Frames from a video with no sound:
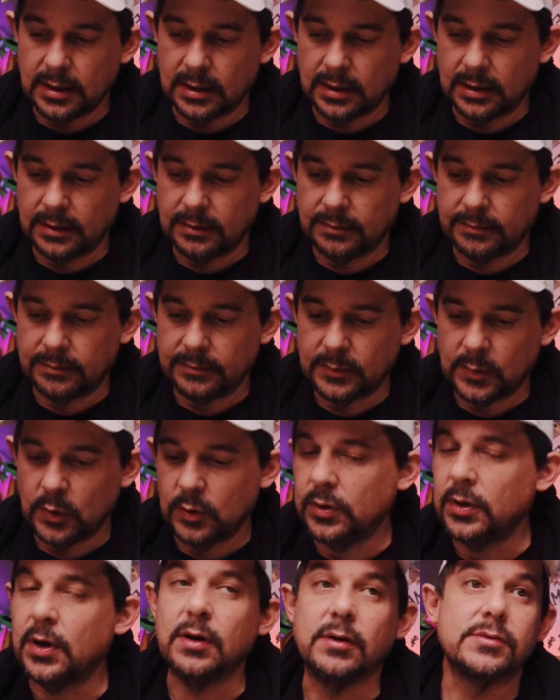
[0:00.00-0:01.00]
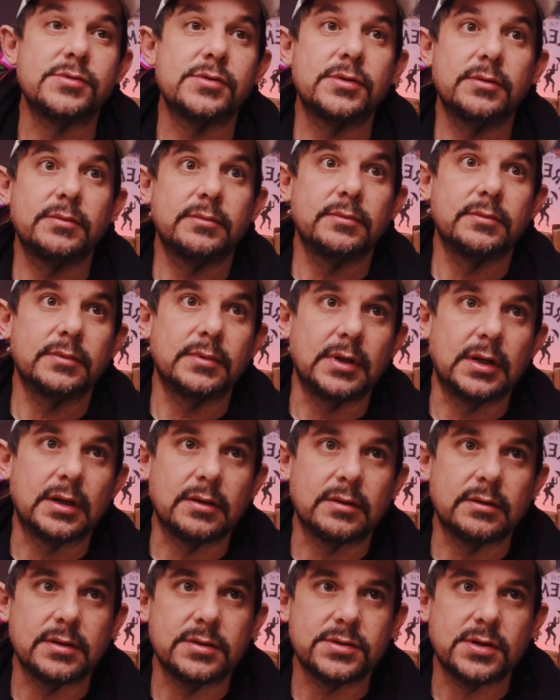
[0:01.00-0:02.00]
who knows?
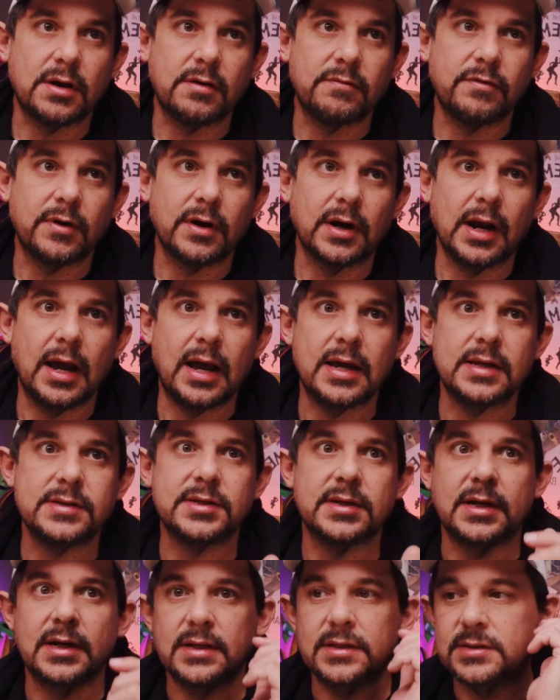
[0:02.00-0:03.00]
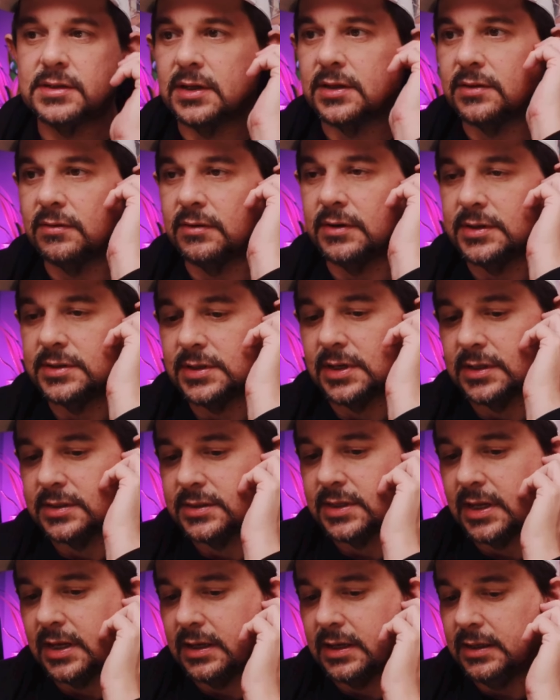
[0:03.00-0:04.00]
The software guys at
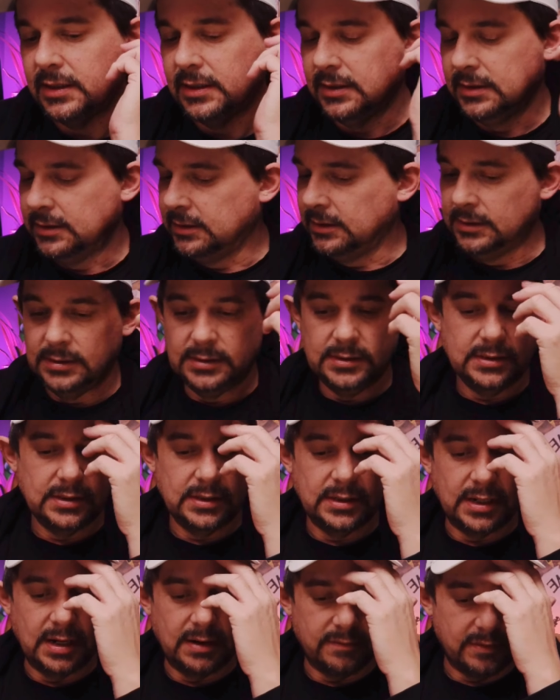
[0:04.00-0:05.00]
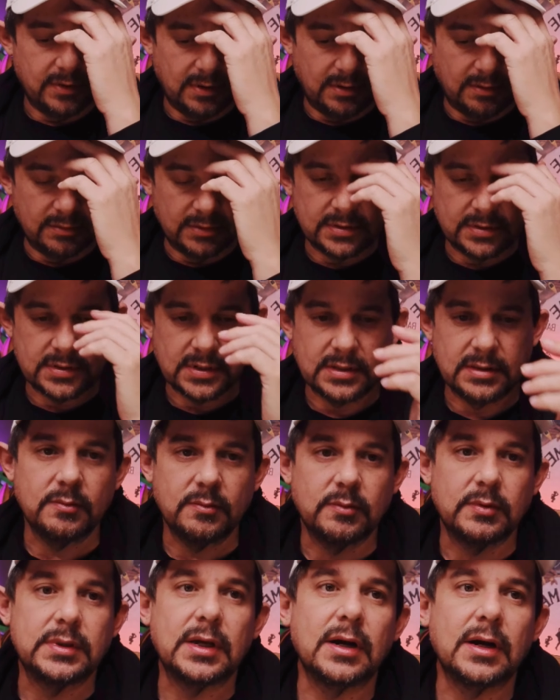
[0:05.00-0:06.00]
Insta360, you never know
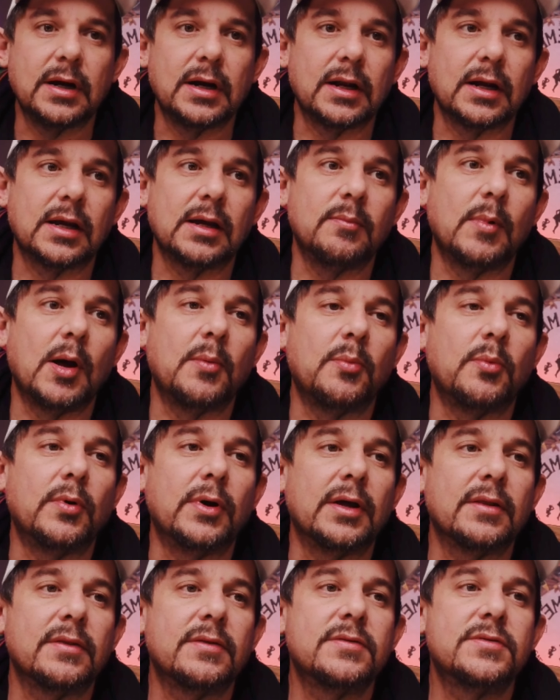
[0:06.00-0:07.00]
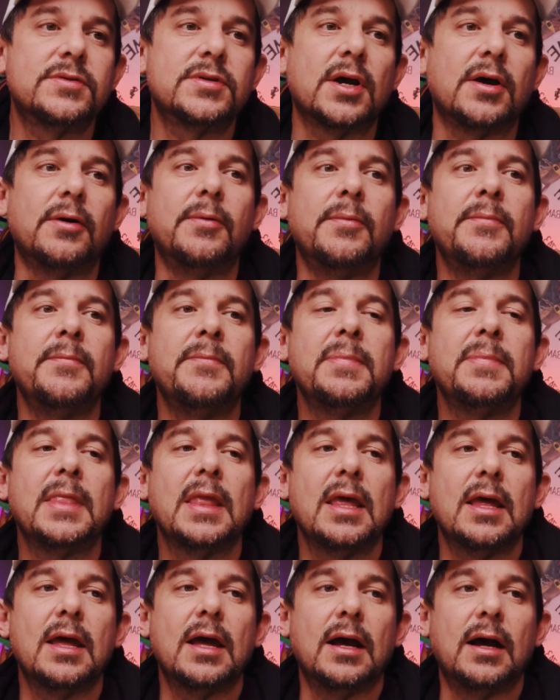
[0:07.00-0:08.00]
what they're going to come up with. So,
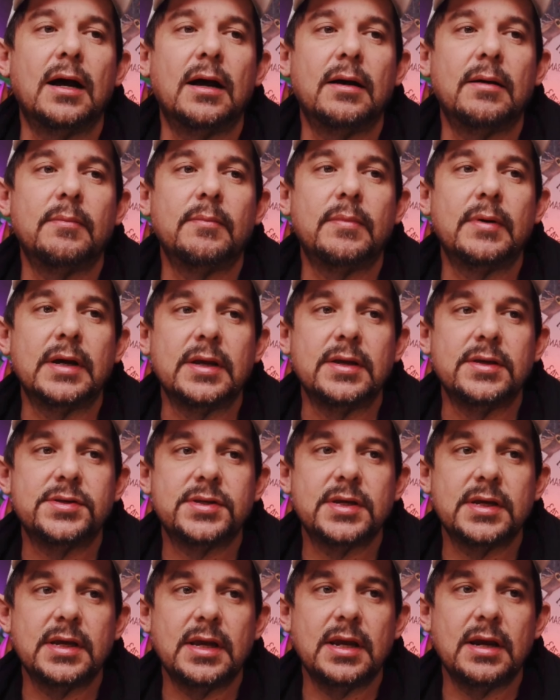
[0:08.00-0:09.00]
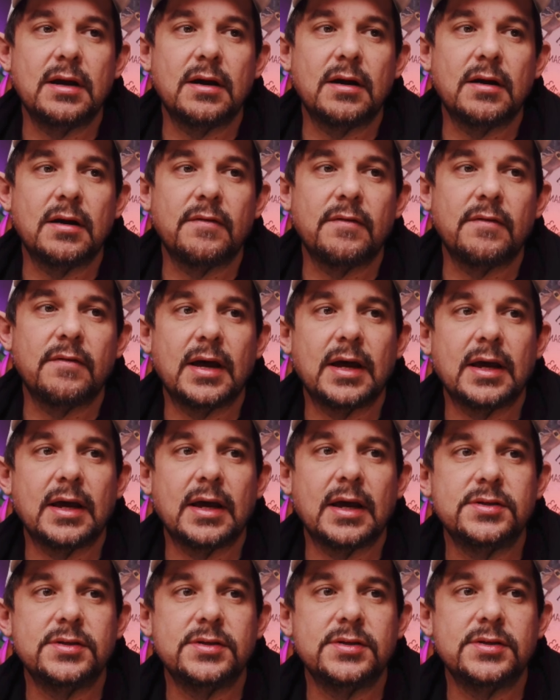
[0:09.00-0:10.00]
but you see here, if I
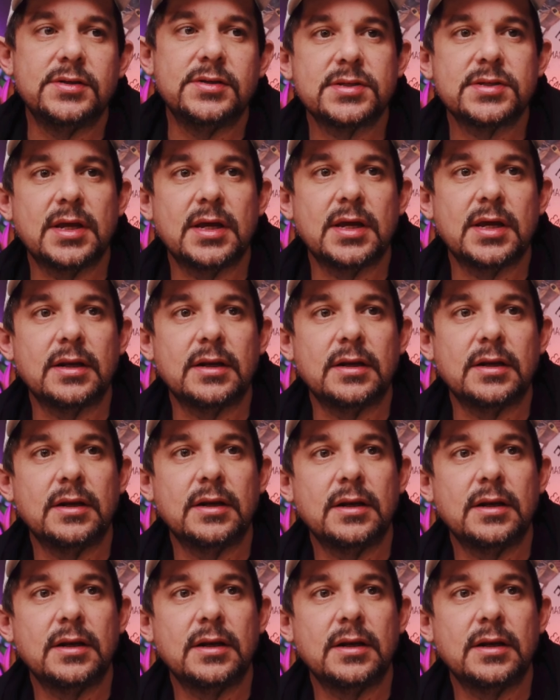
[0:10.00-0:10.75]
adjust it